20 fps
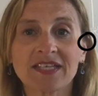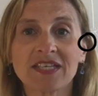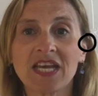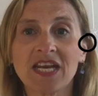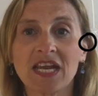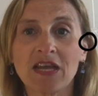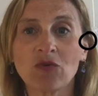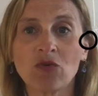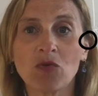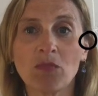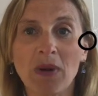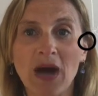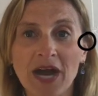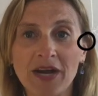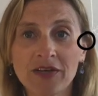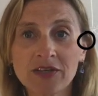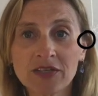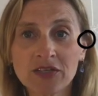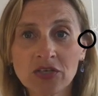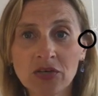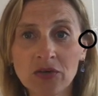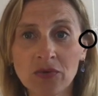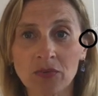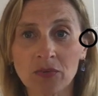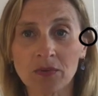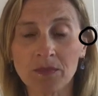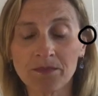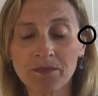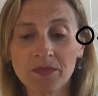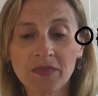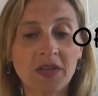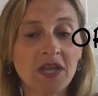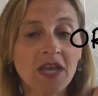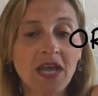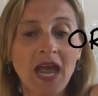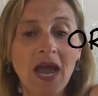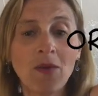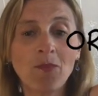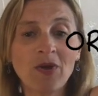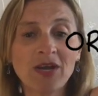can equal minus 2. And
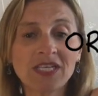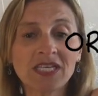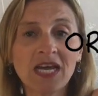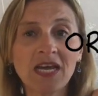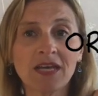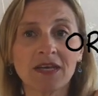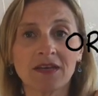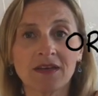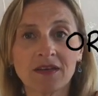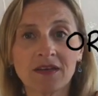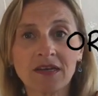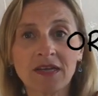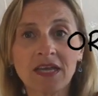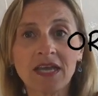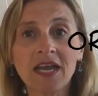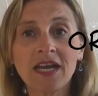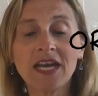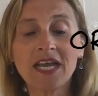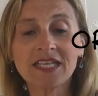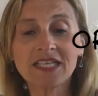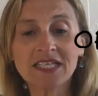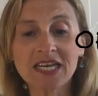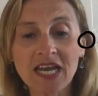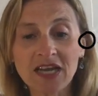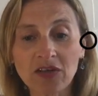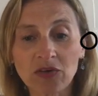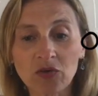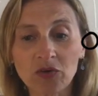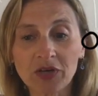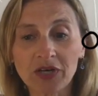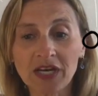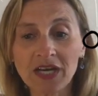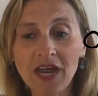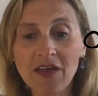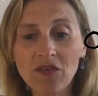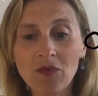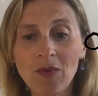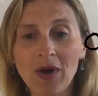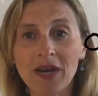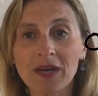we're done. Let's take a look at
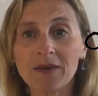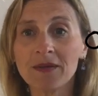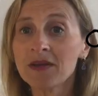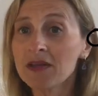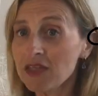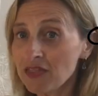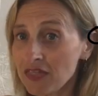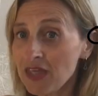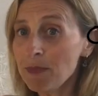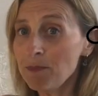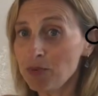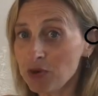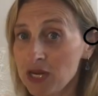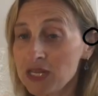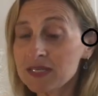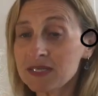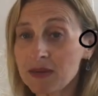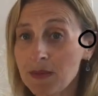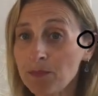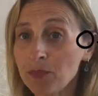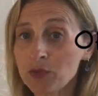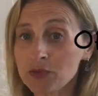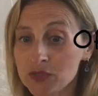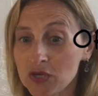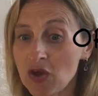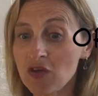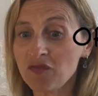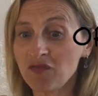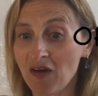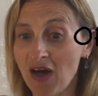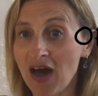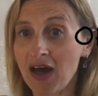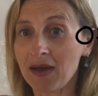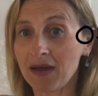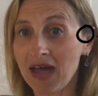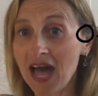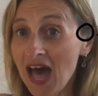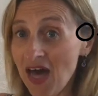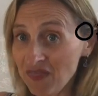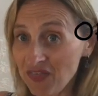another one. They're pretty simple so far,
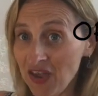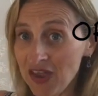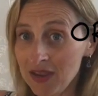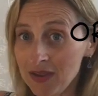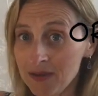aren't they?